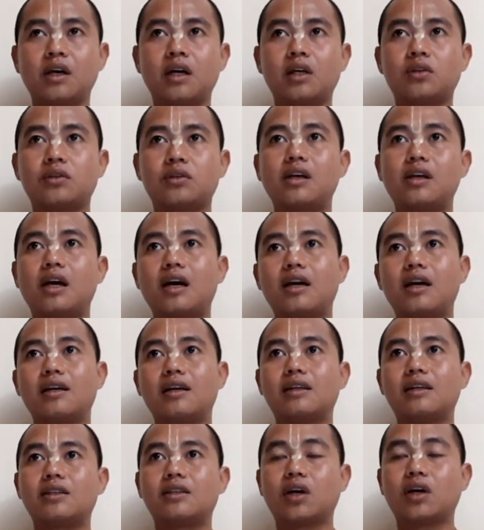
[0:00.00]

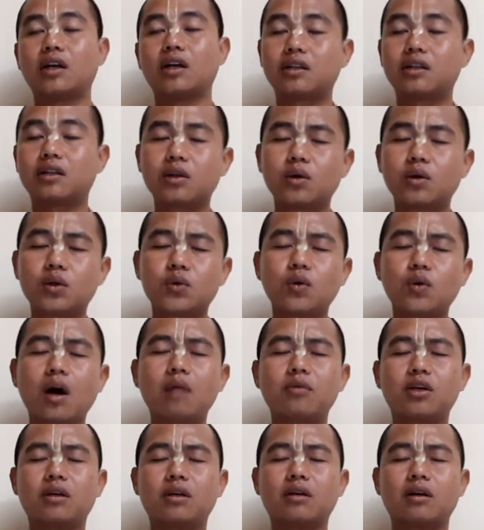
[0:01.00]
Srila Sanatan
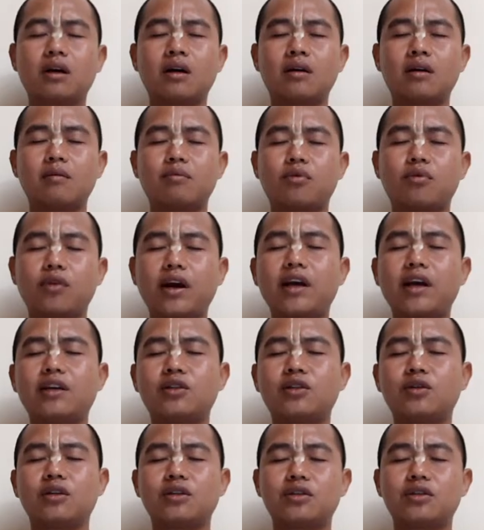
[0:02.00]
Goswami prayed
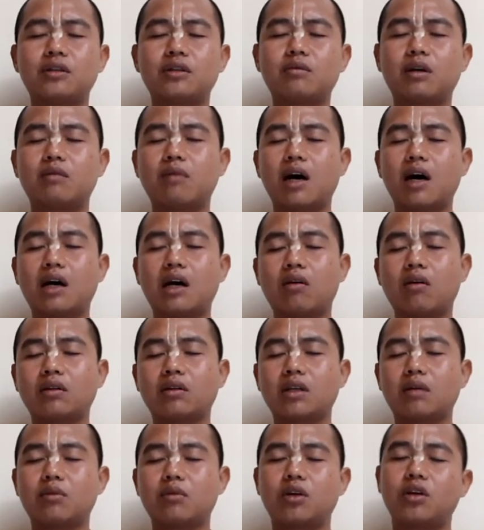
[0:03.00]
to the Srimad
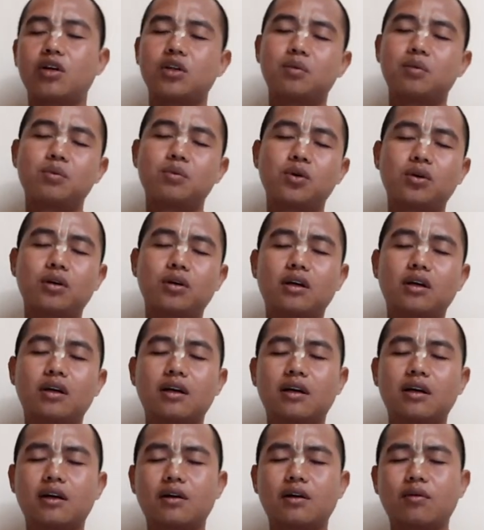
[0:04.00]
Bhagavatam in his book.
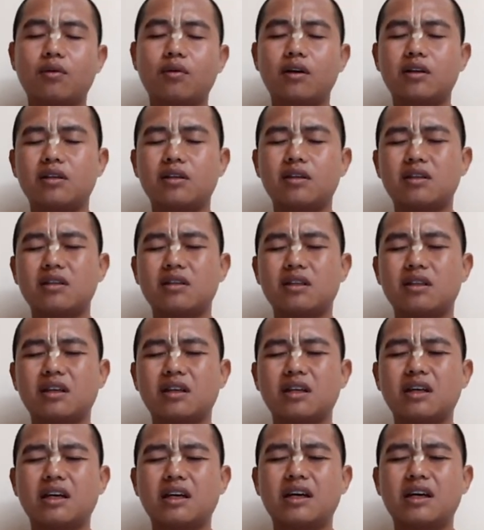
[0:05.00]
What is this?
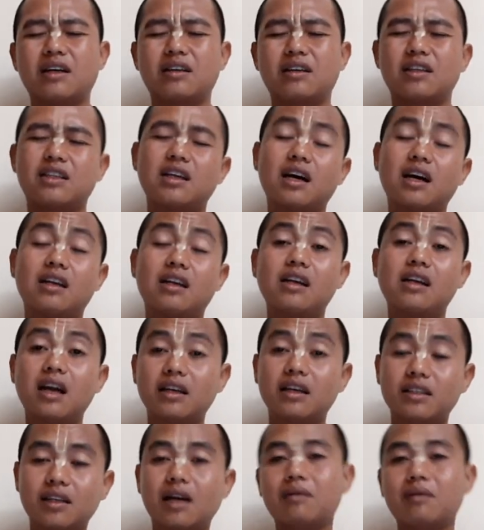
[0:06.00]
Krishna Lila
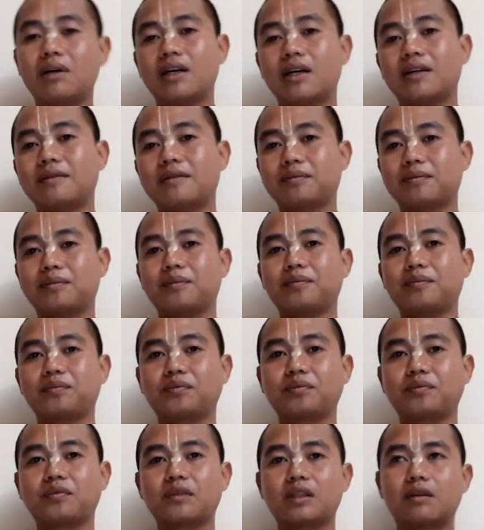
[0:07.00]
Stava.
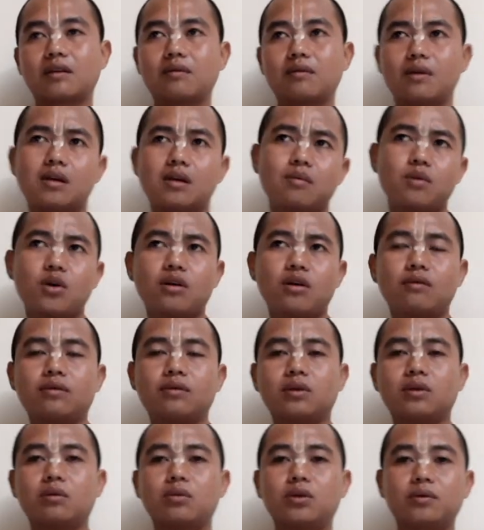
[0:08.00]
Very
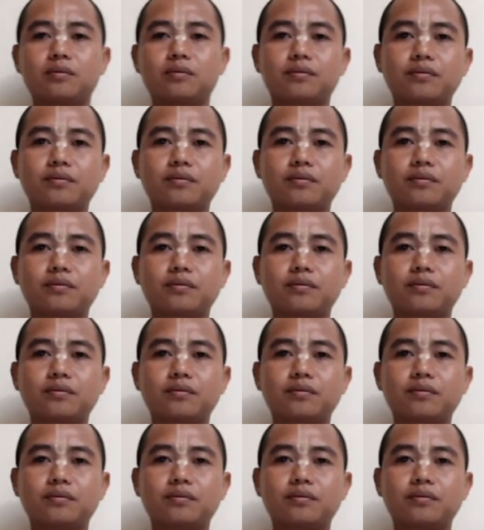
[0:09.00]
beautiful book.